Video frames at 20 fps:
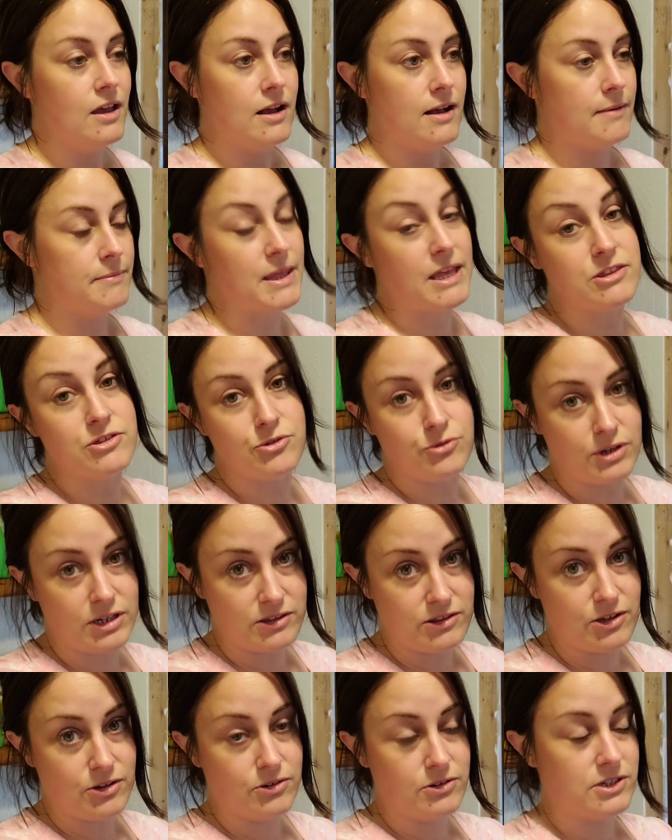I'm not doing
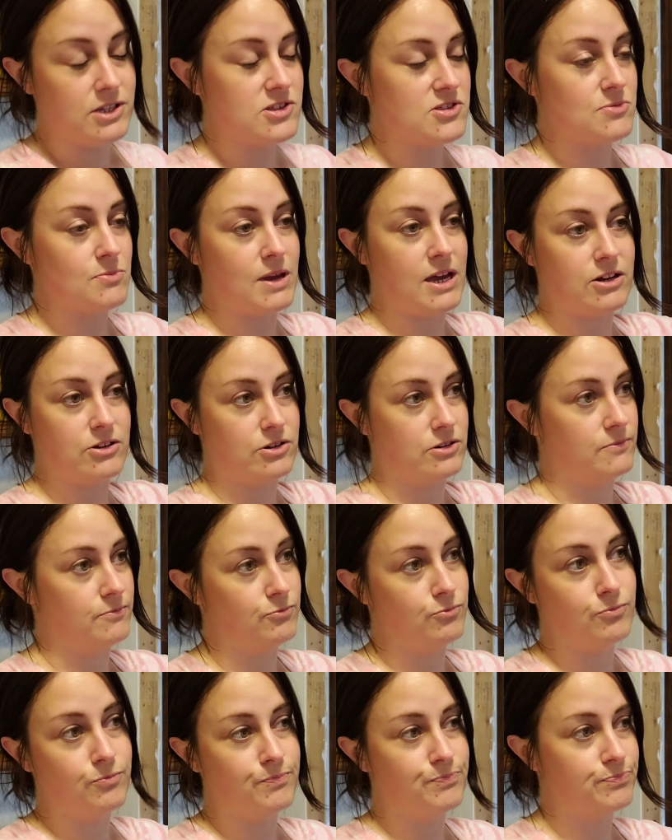it though. It doesn't matter
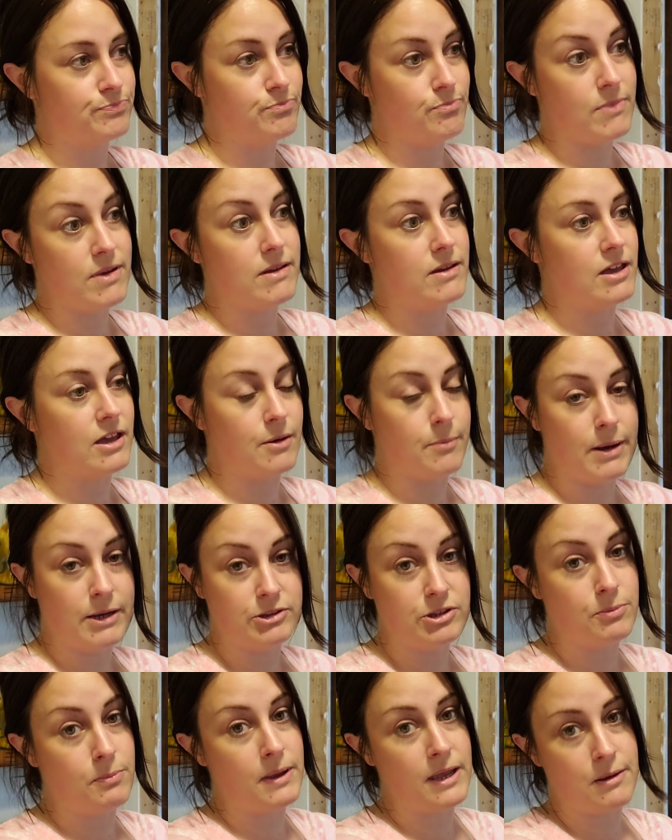
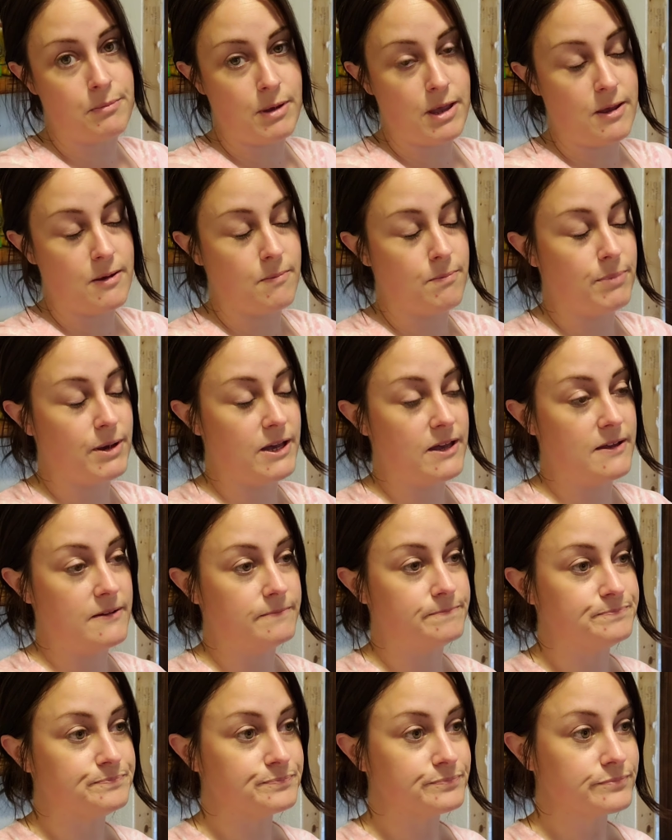about the maybe. But
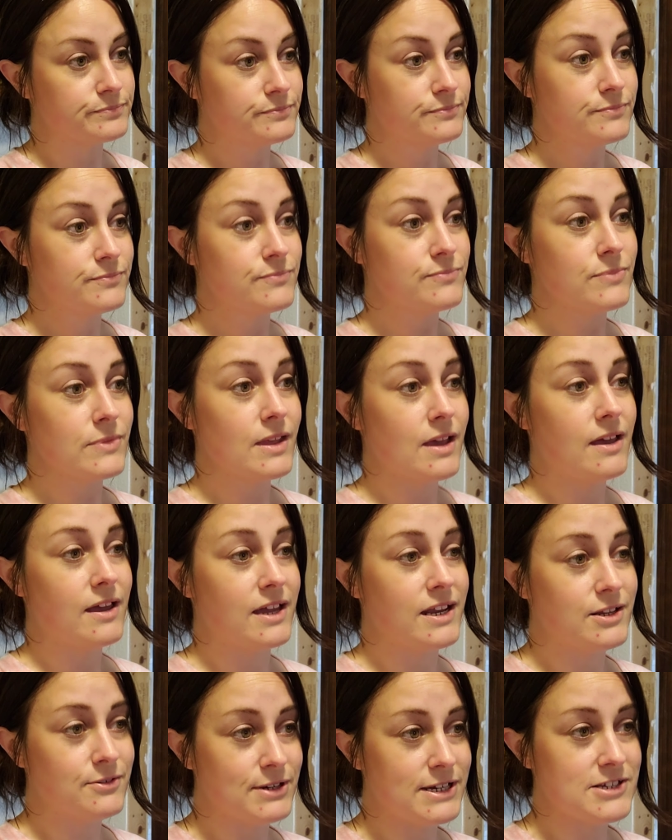
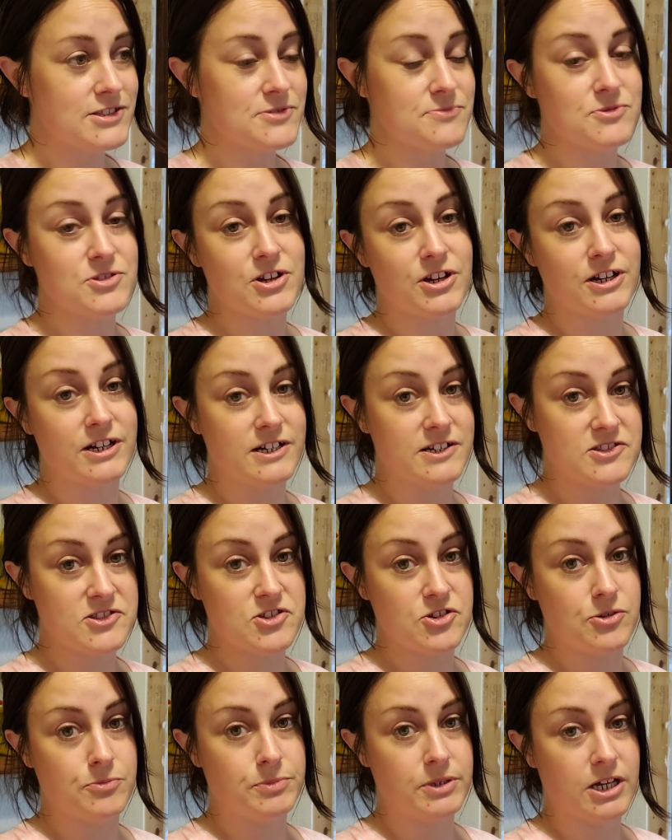Anyways, I'm sorry it's
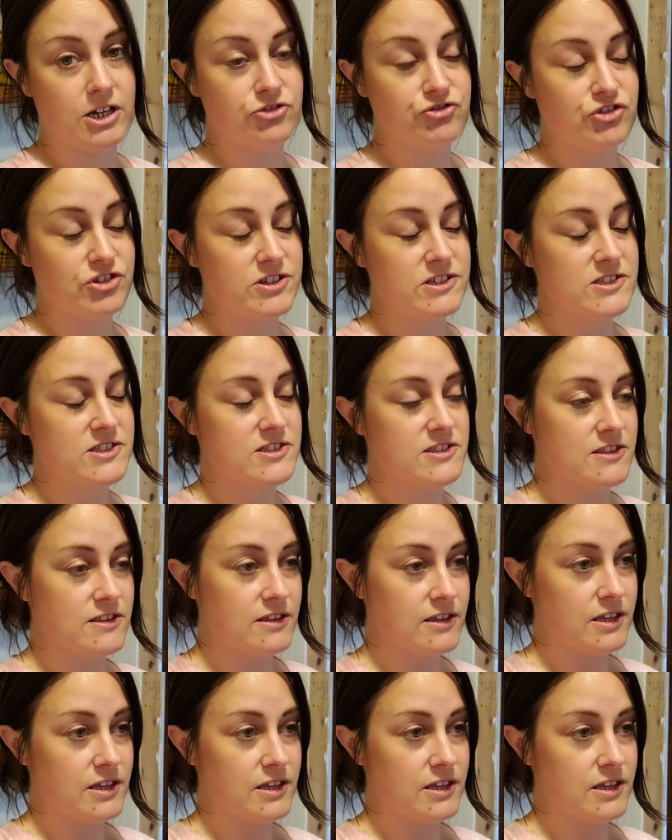so obnoxious.